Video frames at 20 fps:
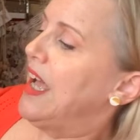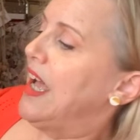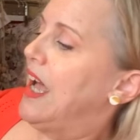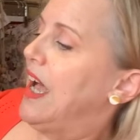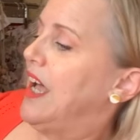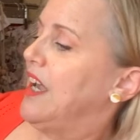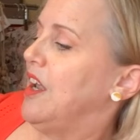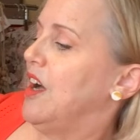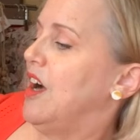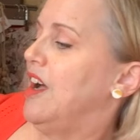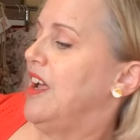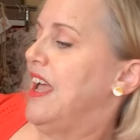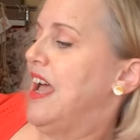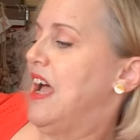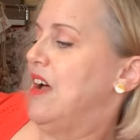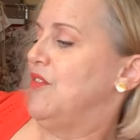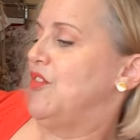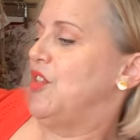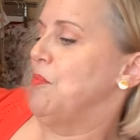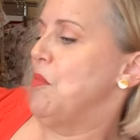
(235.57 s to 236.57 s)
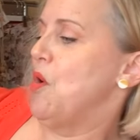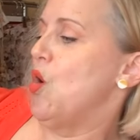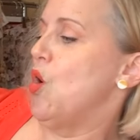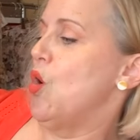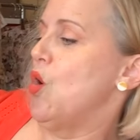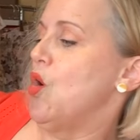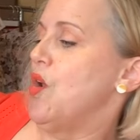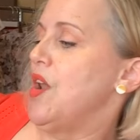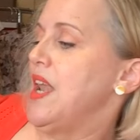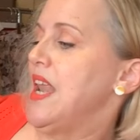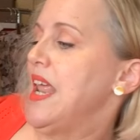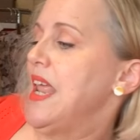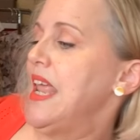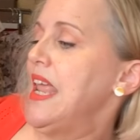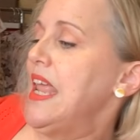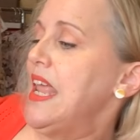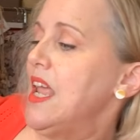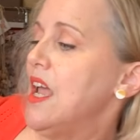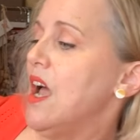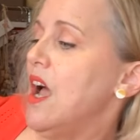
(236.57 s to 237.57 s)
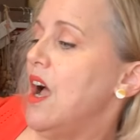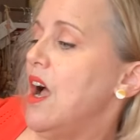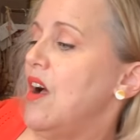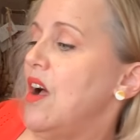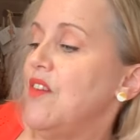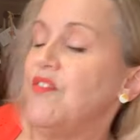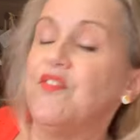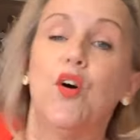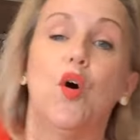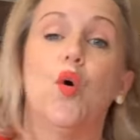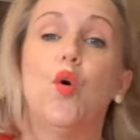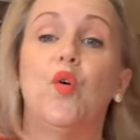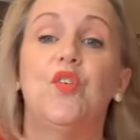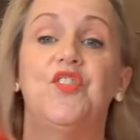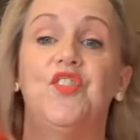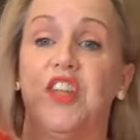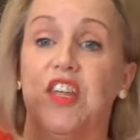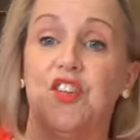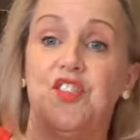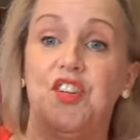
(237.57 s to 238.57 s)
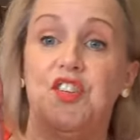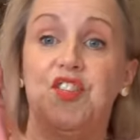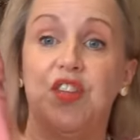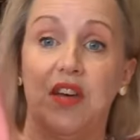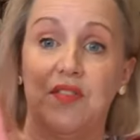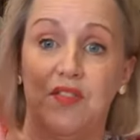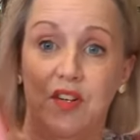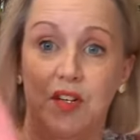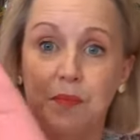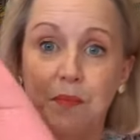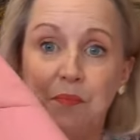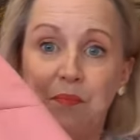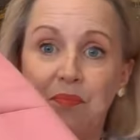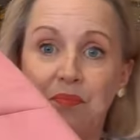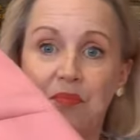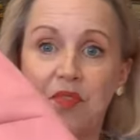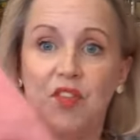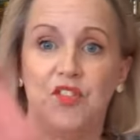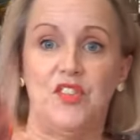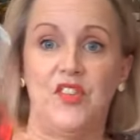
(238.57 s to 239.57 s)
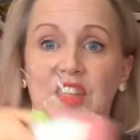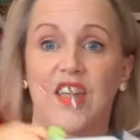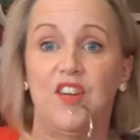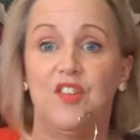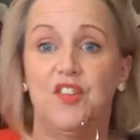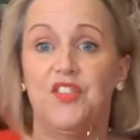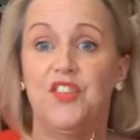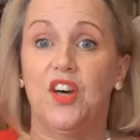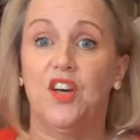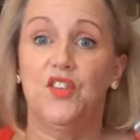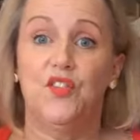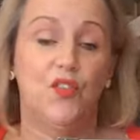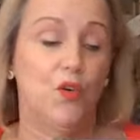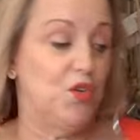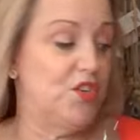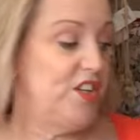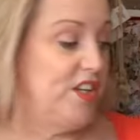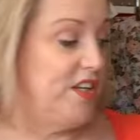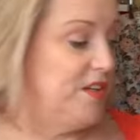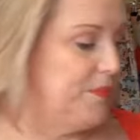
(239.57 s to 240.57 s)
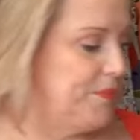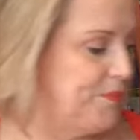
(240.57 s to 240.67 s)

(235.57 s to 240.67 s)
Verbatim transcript: and I have them on here for 67. So they're a size 14.